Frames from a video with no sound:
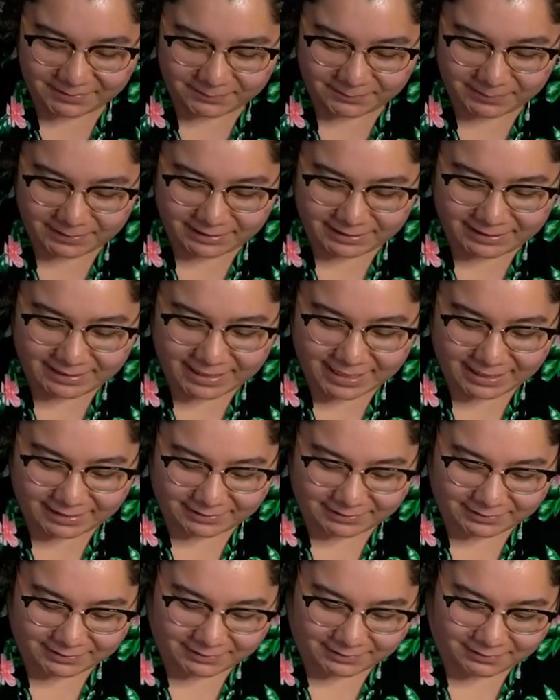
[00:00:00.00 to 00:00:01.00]
But
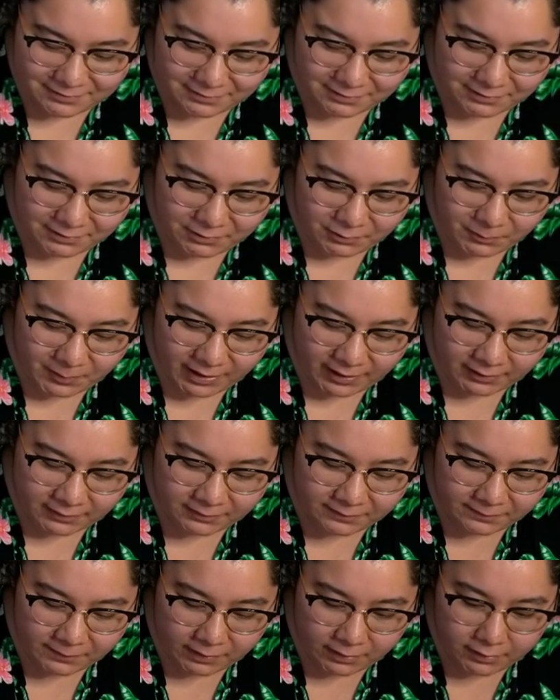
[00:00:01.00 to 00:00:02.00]
yes, you can go back in
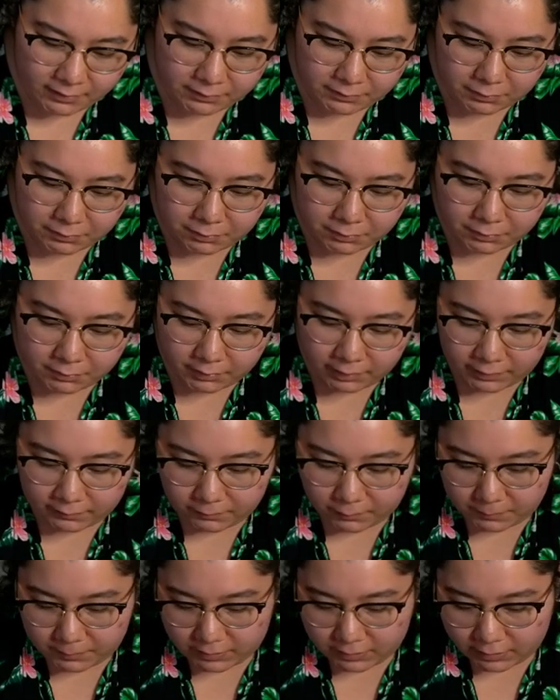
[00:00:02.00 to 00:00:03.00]
the VOD or I
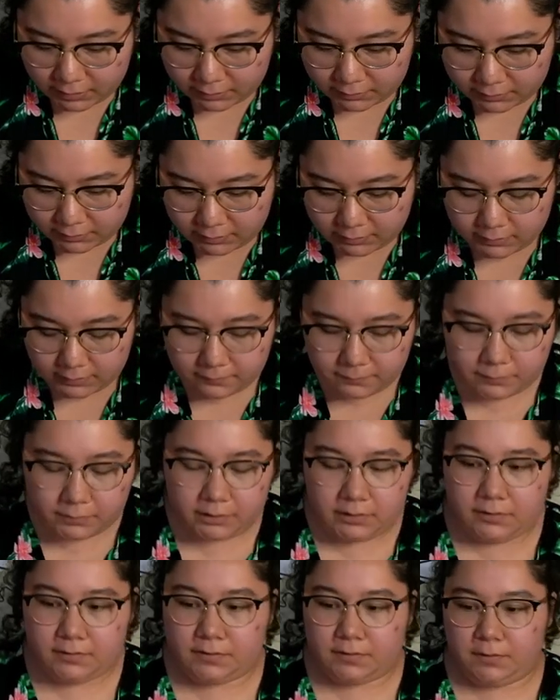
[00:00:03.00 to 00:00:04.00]
will be editing it for
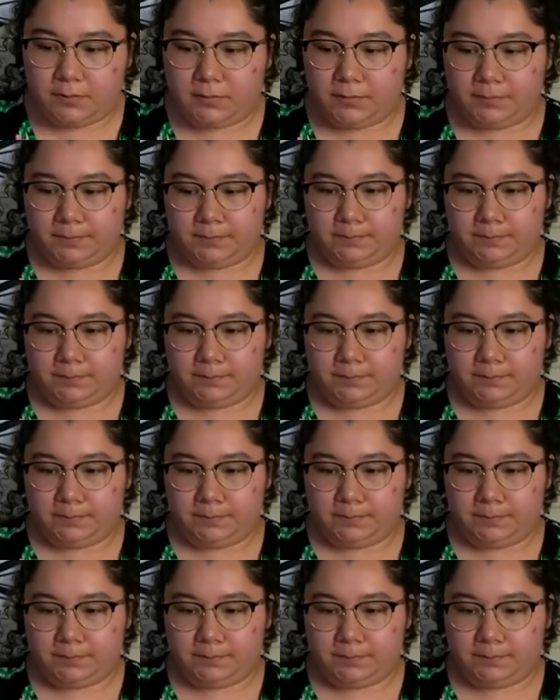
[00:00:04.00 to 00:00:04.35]
YouTube.